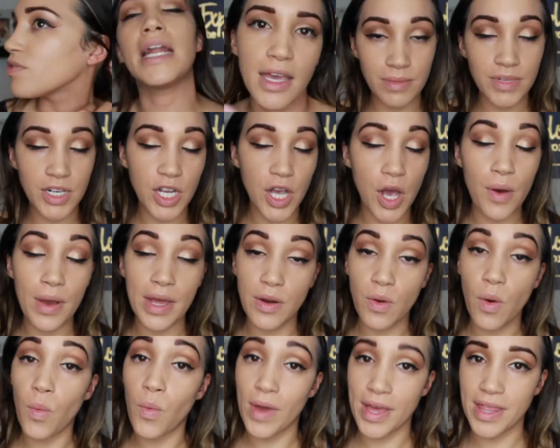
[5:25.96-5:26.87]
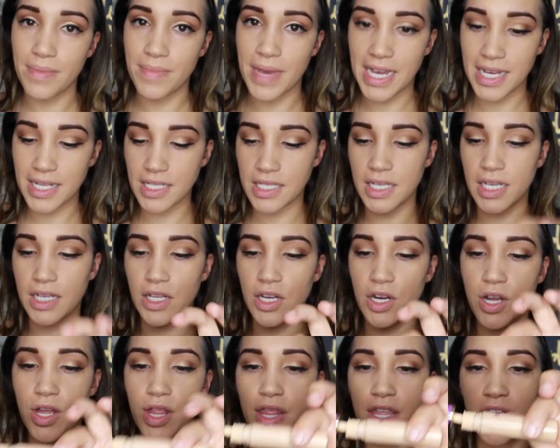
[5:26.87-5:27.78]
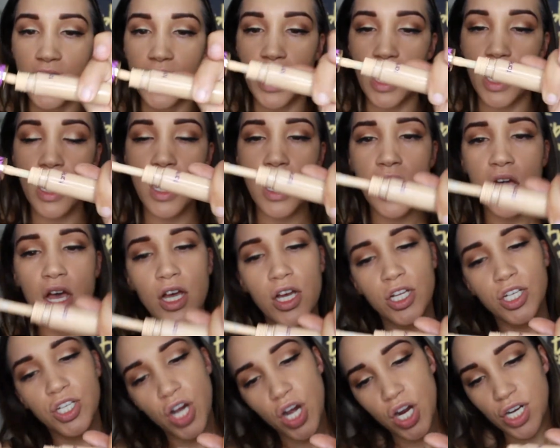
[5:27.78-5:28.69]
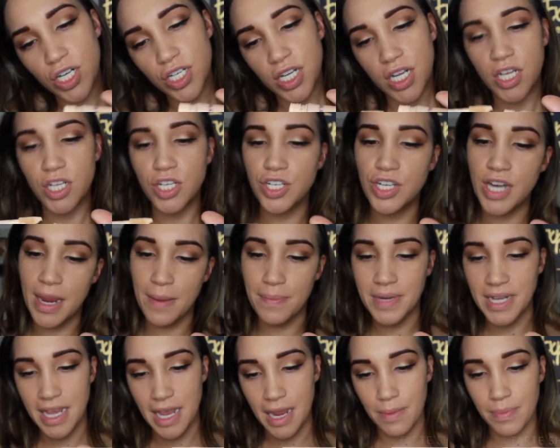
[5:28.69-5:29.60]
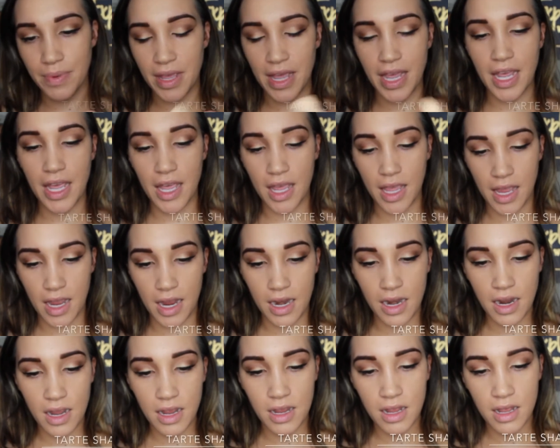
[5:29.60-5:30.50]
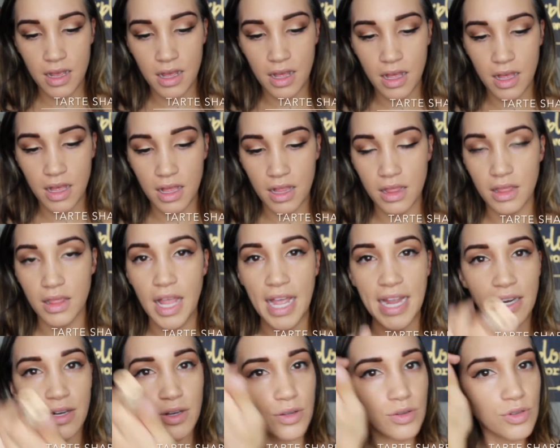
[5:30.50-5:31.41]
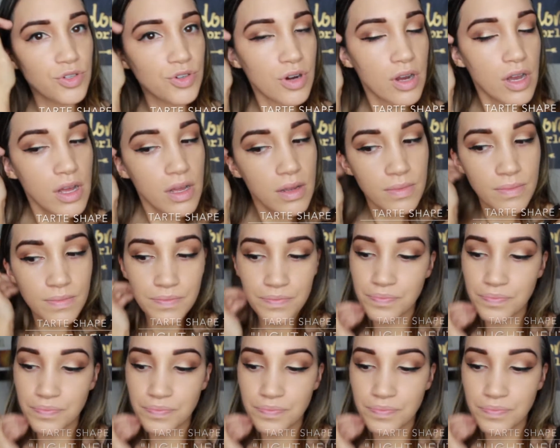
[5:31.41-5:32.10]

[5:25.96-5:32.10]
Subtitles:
I'm gonna go in with my concealer, the Tarte Shape Tape in light neutral.